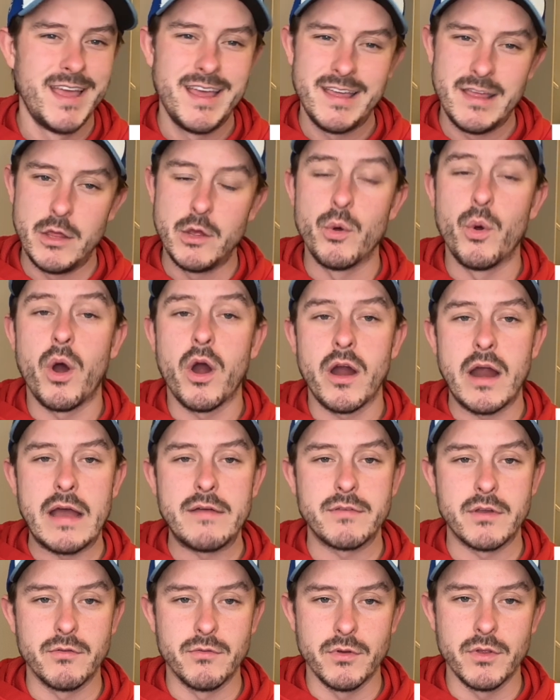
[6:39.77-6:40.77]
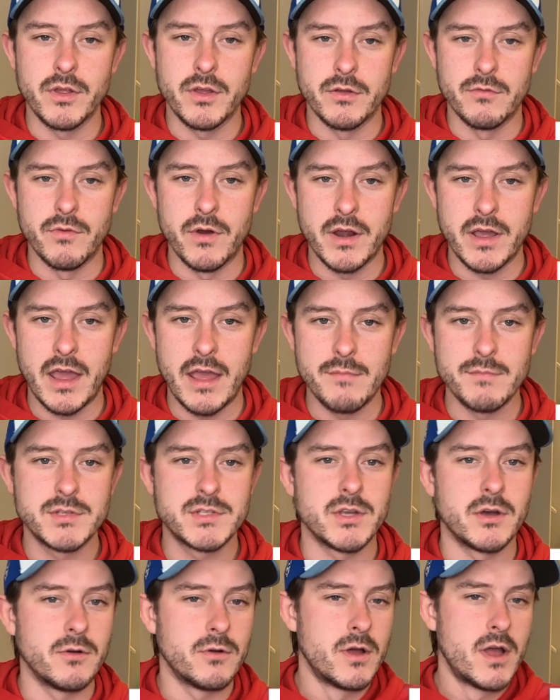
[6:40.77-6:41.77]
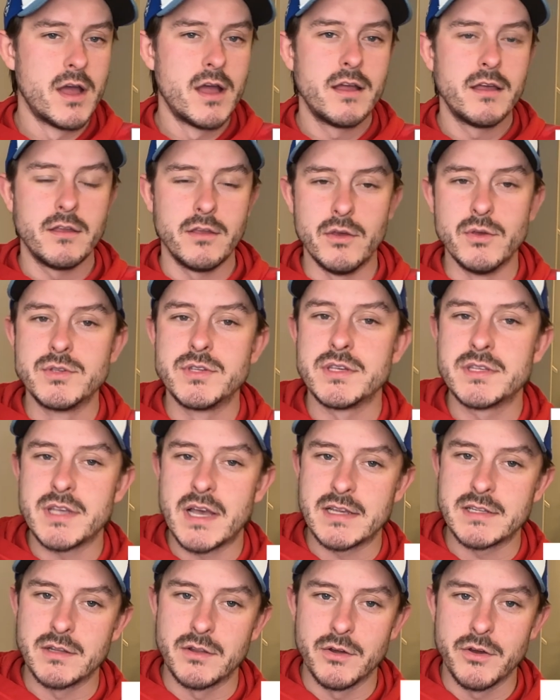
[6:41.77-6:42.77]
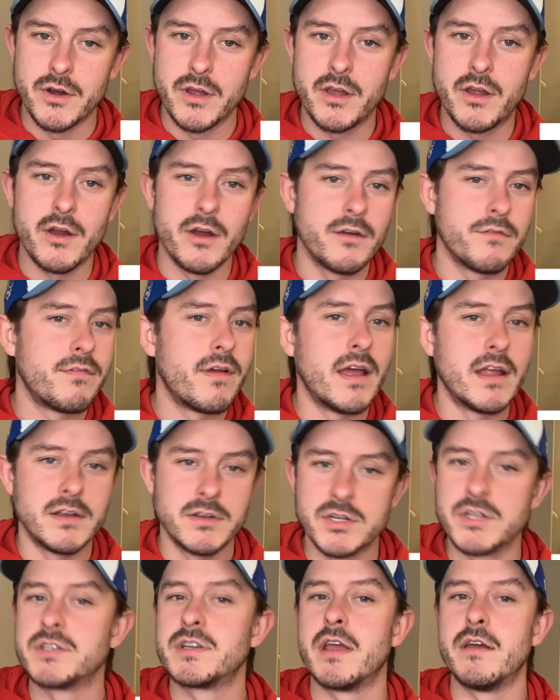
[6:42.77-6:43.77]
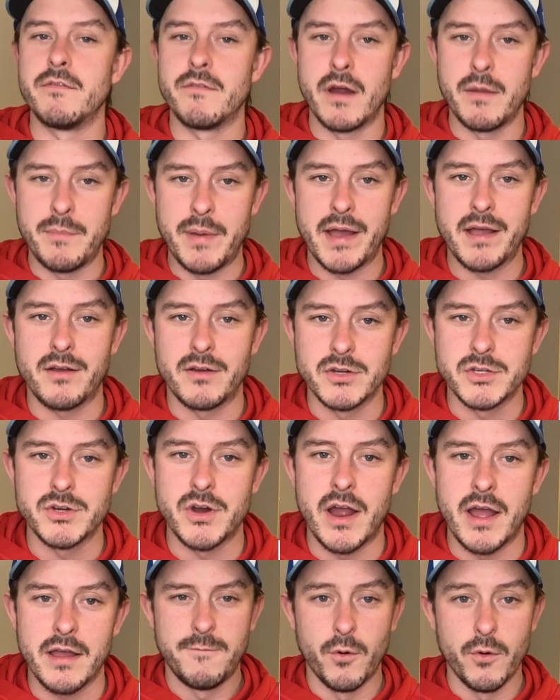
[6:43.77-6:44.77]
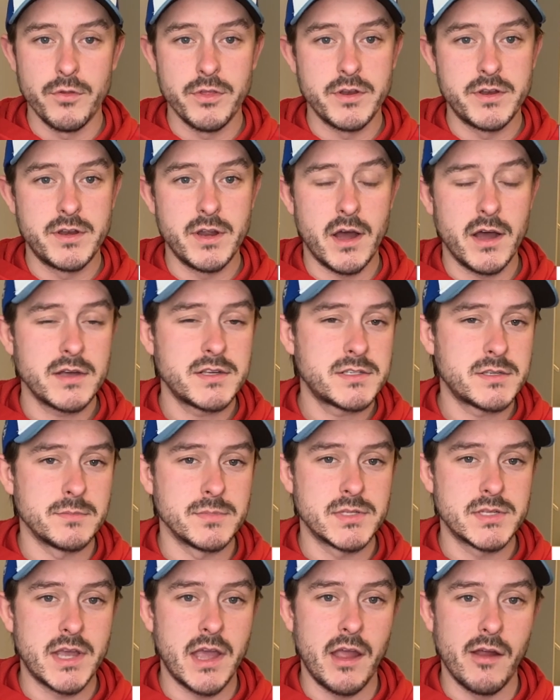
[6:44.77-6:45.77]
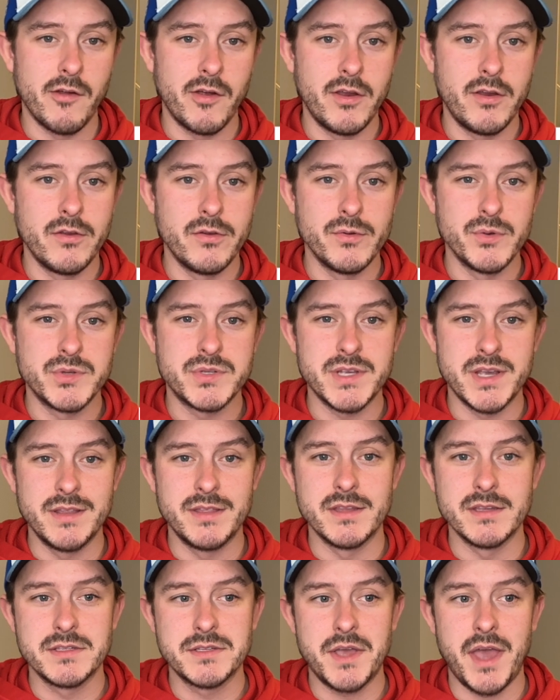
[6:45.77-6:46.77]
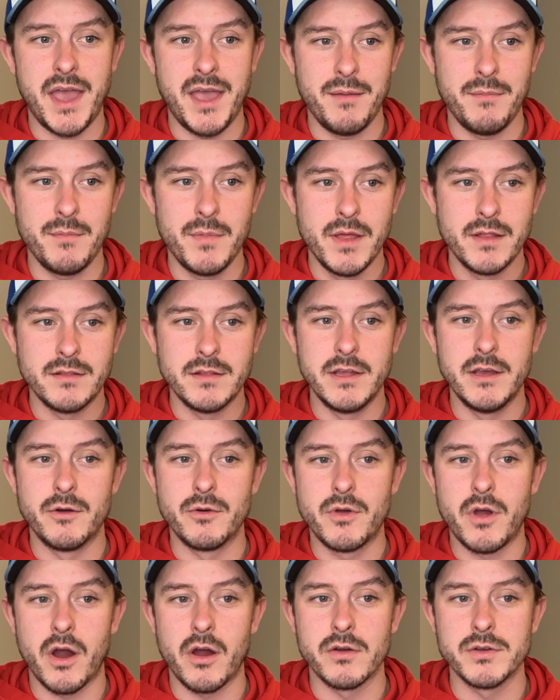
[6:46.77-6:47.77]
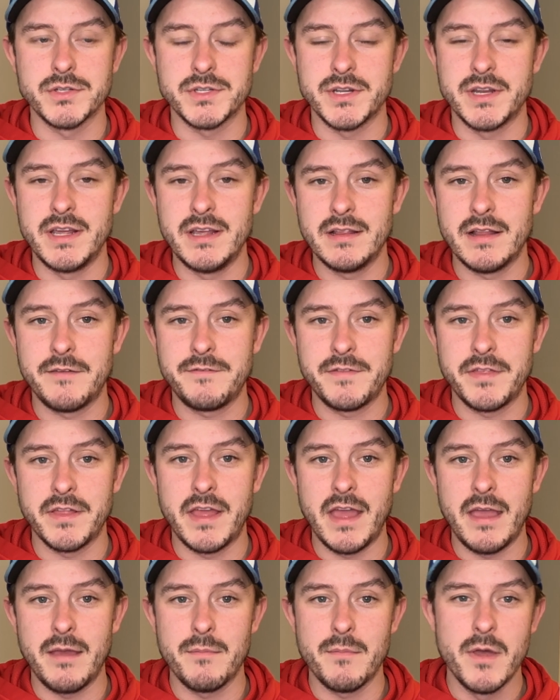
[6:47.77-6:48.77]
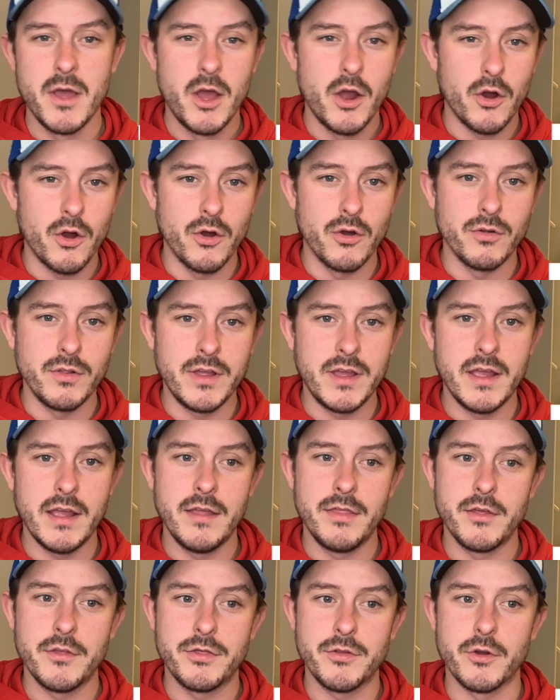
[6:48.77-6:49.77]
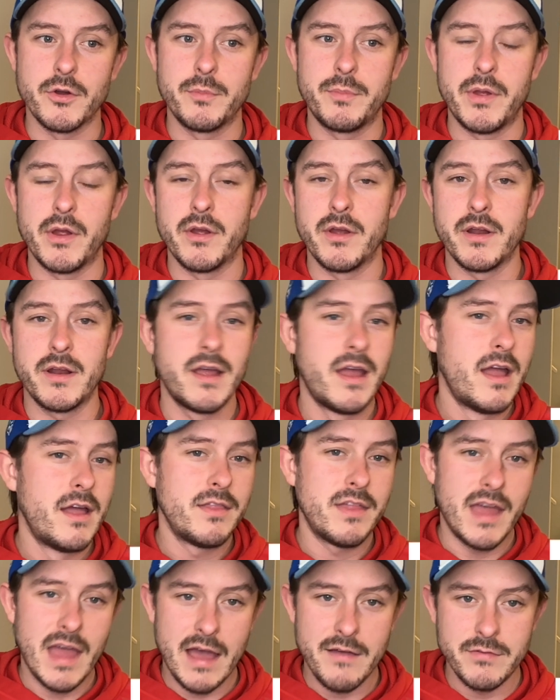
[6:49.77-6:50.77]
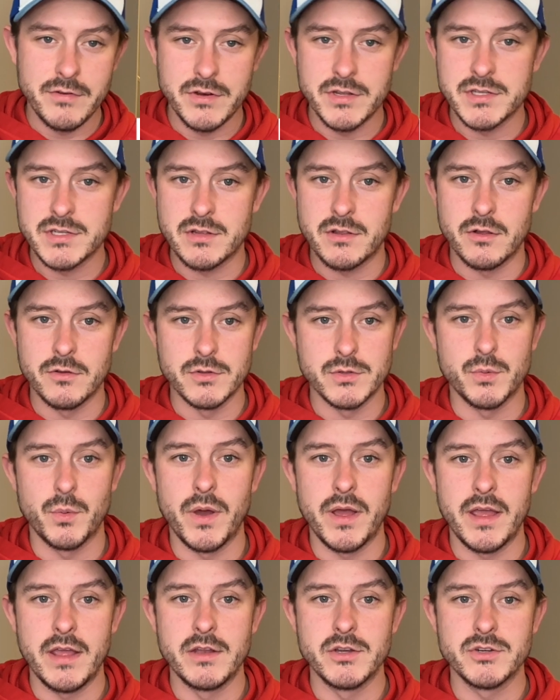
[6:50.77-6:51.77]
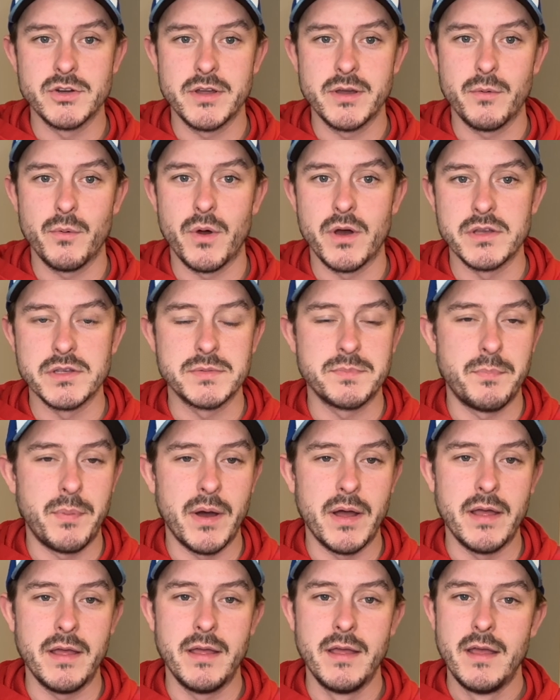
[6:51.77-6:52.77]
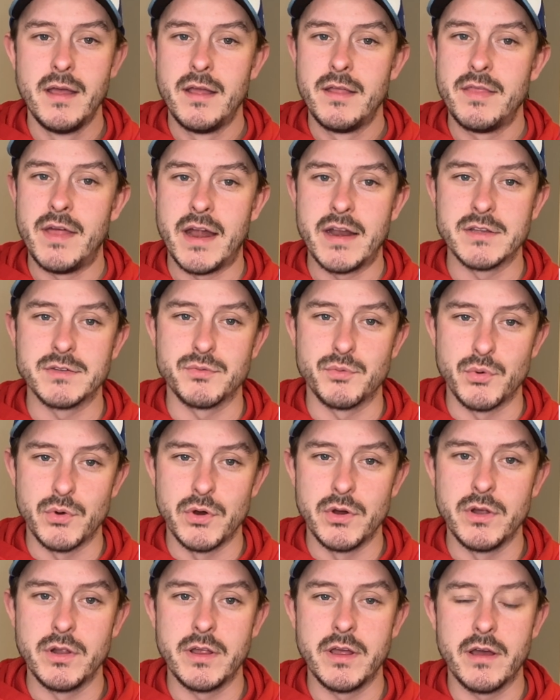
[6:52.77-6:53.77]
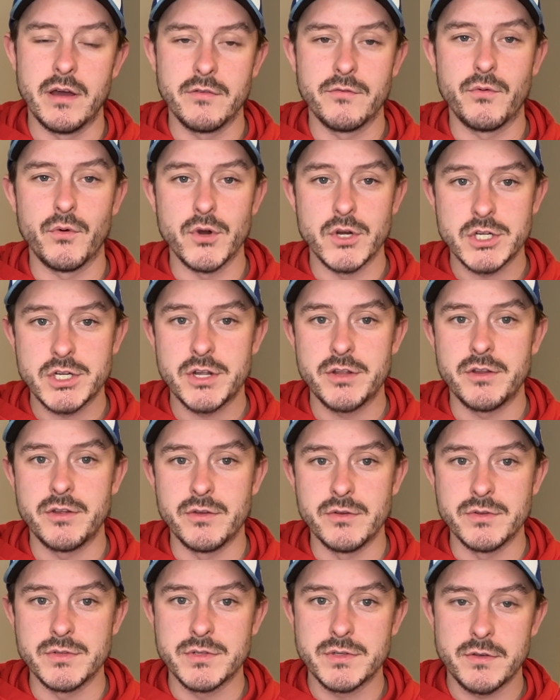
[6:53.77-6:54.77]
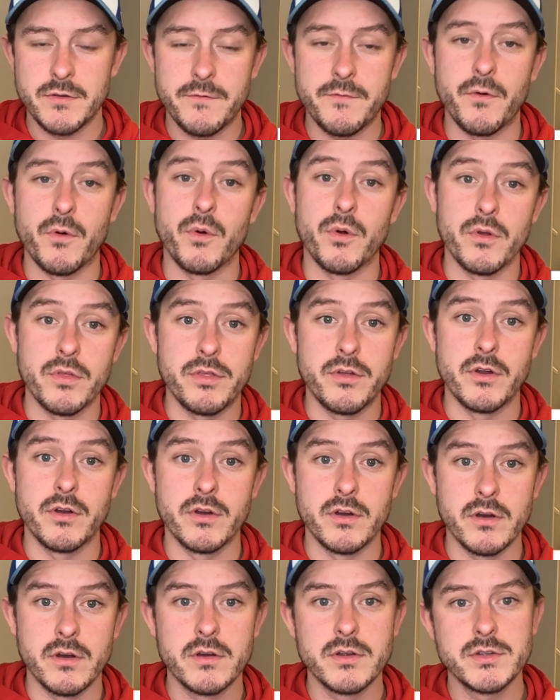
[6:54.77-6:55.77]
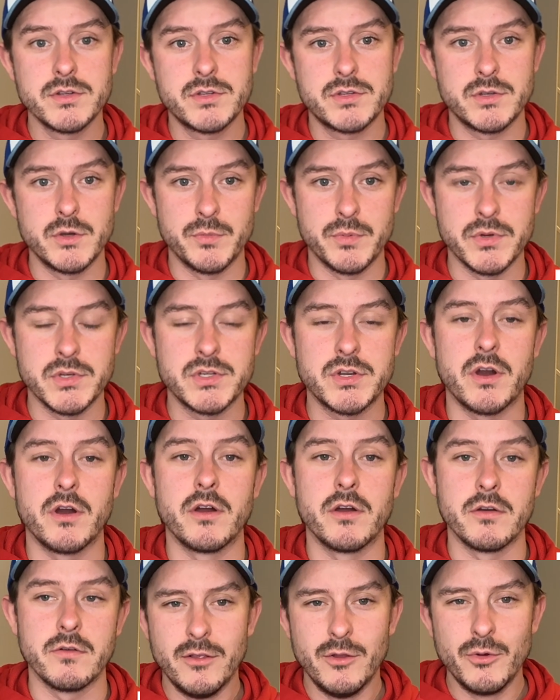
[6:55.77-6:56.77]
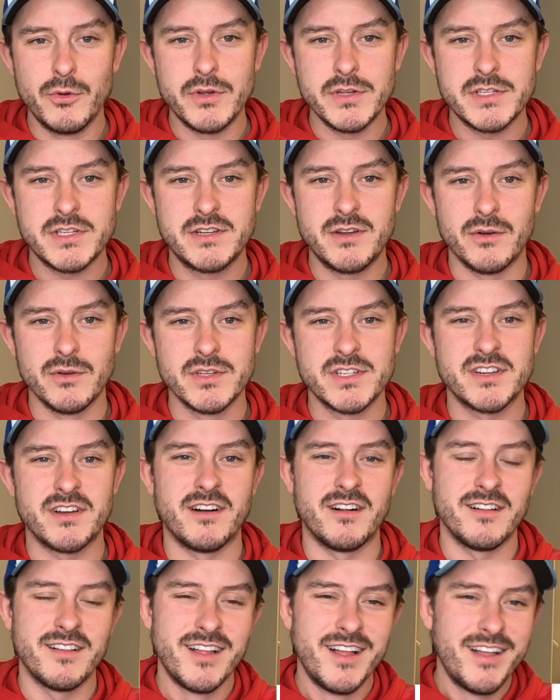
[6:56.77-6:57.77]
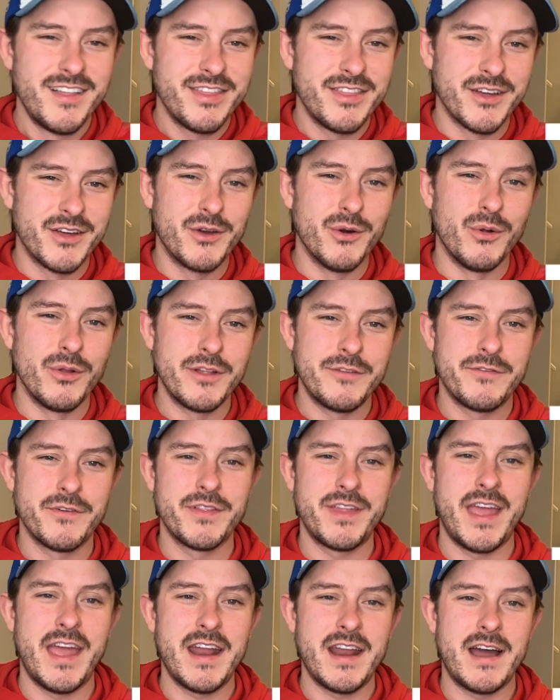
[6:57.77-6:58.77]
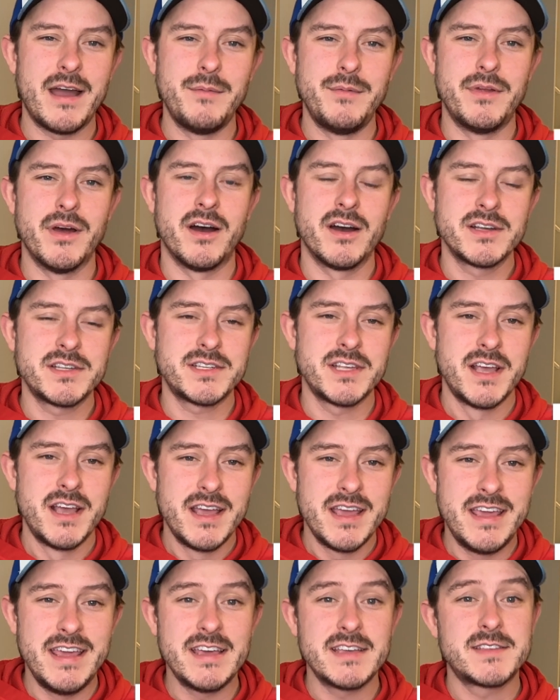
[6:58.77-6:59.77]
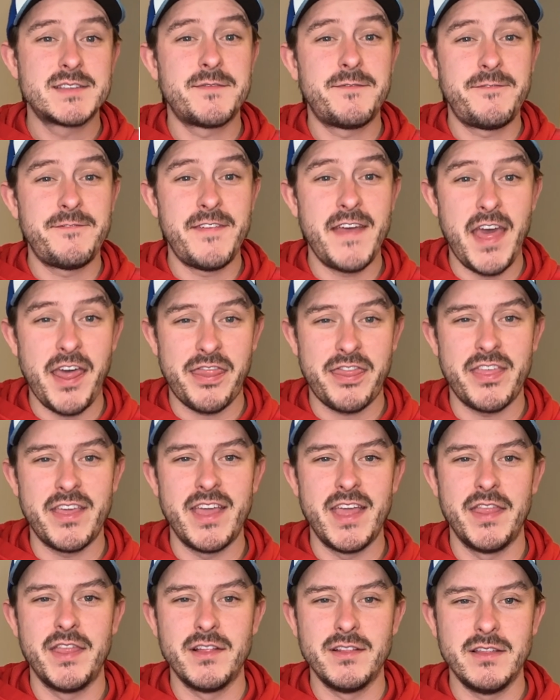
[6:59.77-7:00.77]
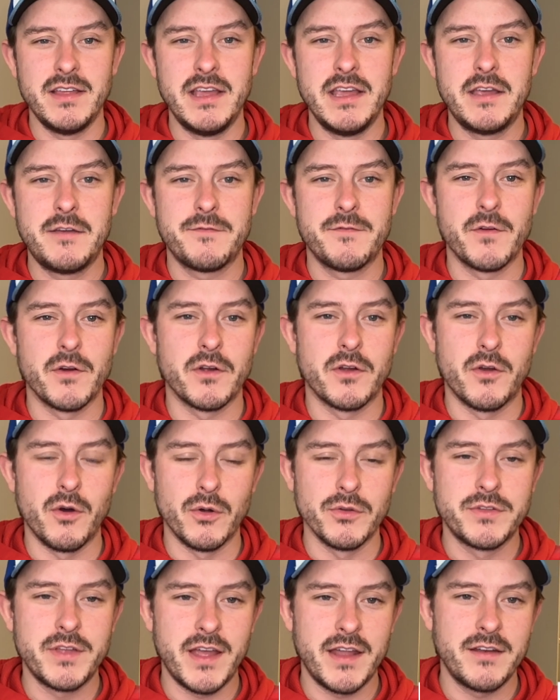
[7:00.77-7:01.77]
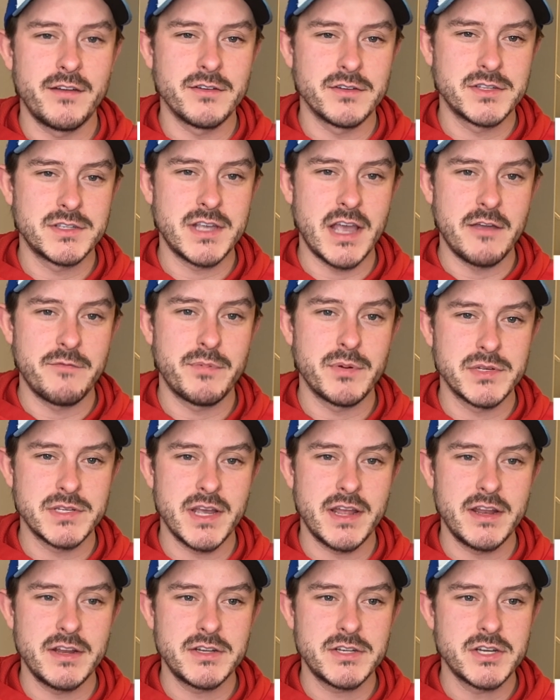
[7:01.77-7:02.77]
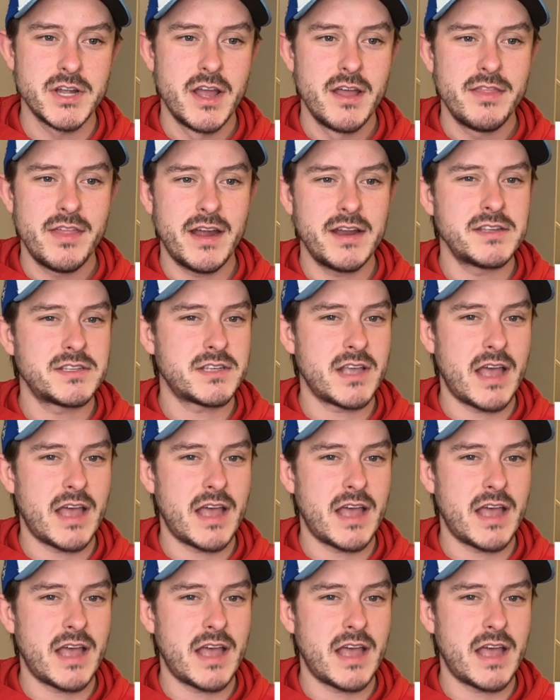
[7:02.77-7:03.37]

you are having a really good run of games. So use this as a learning curve and just get right back on track. For the Ducks, some scary news in this game. Leo Carlsson, he left the game early in the 3rd period. They haven't disclosed what injury it was, but that is really unfortunate news for their superstar. Lucas Dostal, the goalie for the Anaheim Ducks, he is 5th in the league for goaltender save percentage. That is